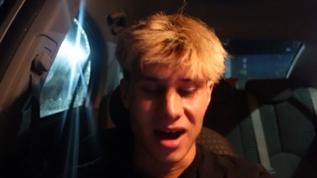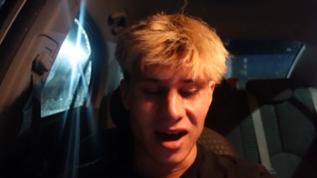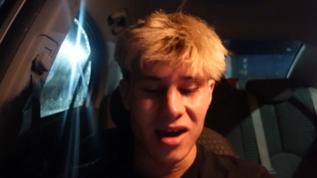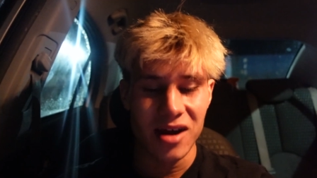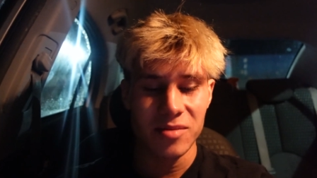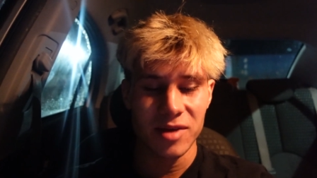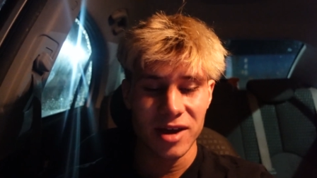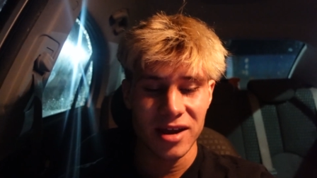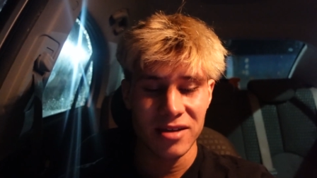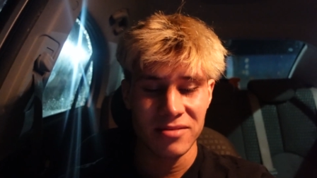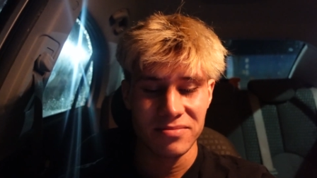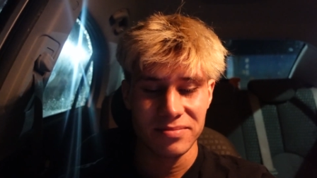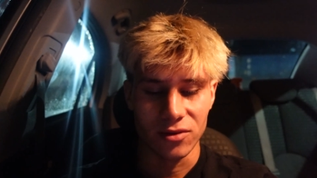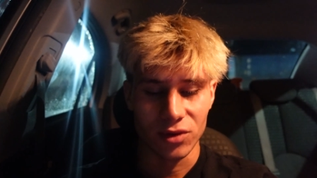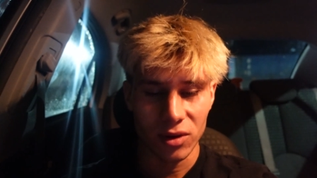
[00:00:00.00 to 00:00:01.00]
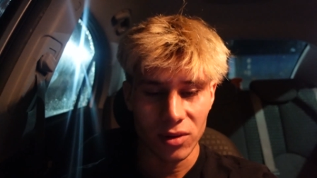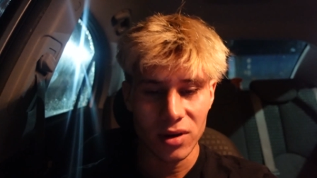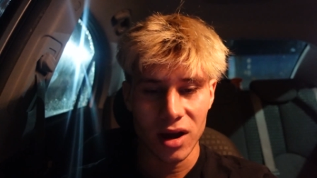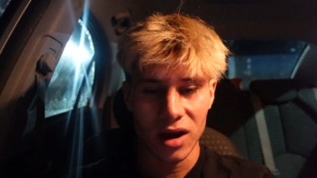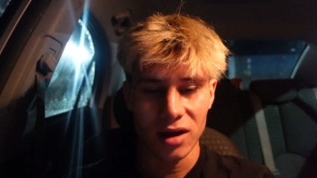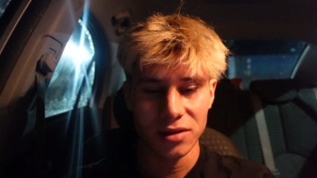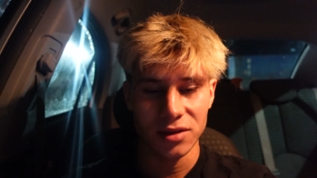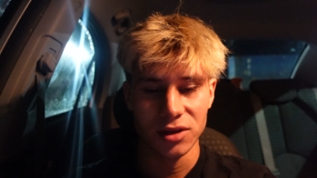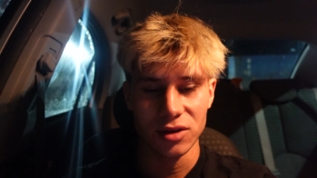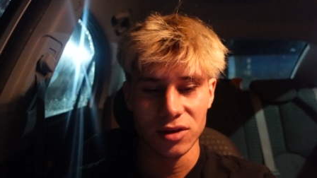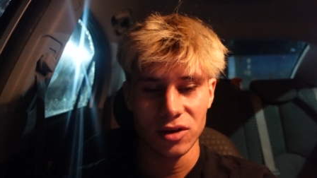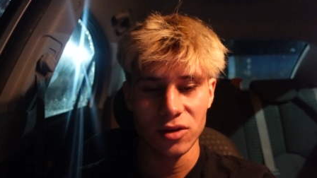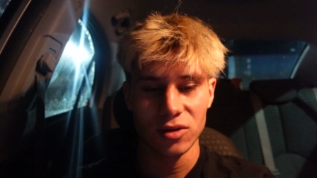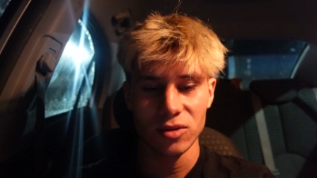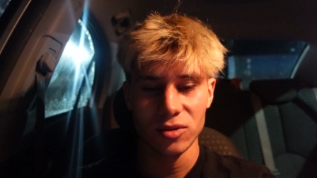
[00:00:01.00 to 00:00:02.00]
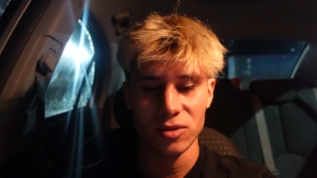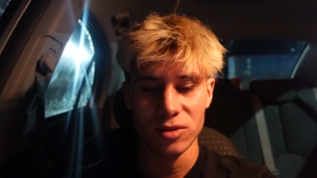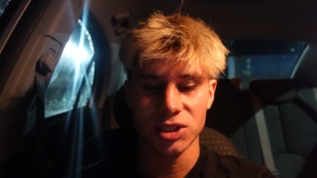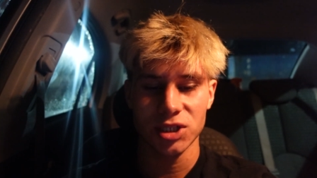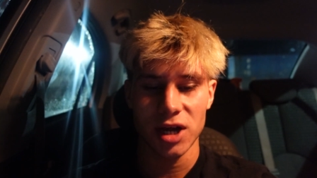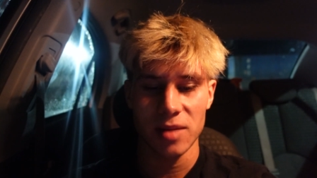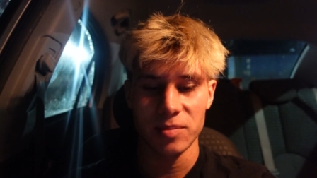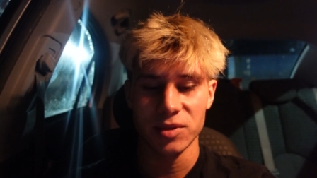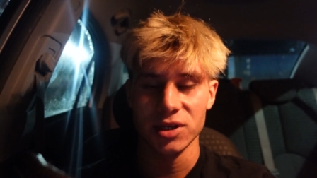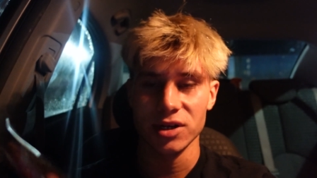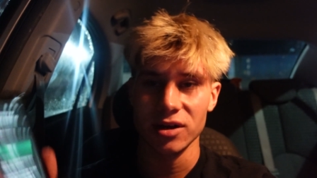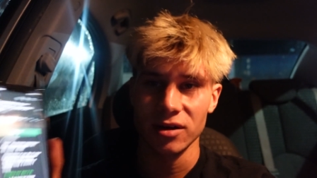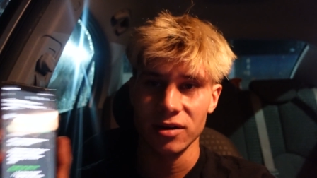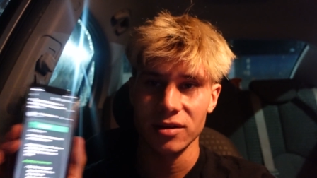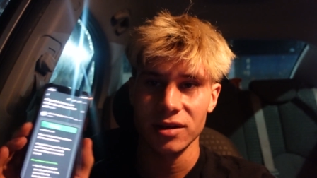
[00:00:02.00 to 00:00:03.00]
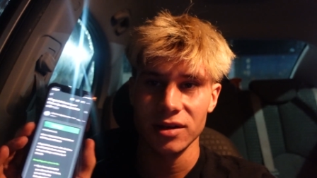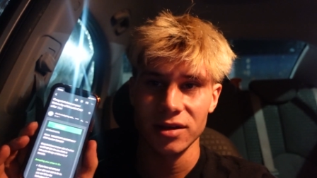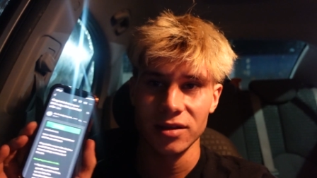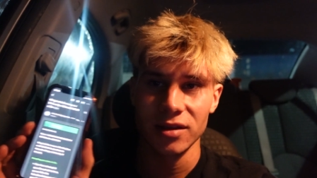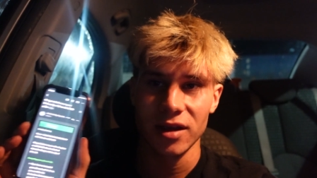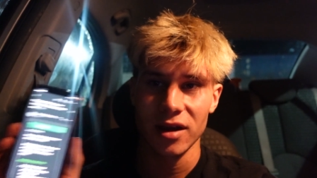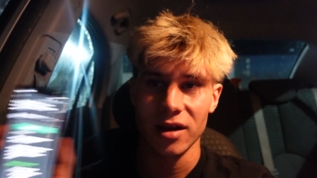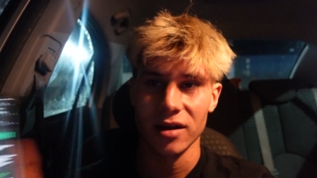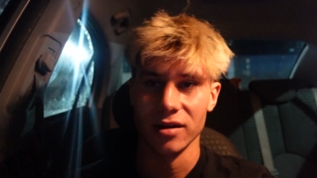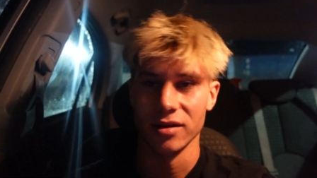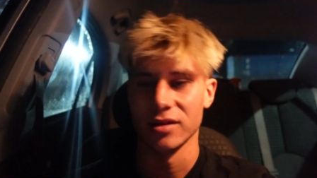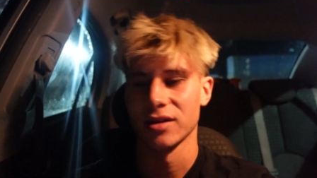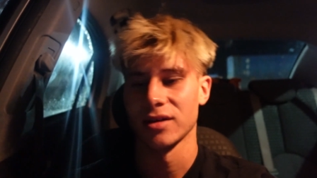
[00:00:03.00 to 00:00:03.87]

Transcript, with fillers: I'm in. Roll on the new chapter in there.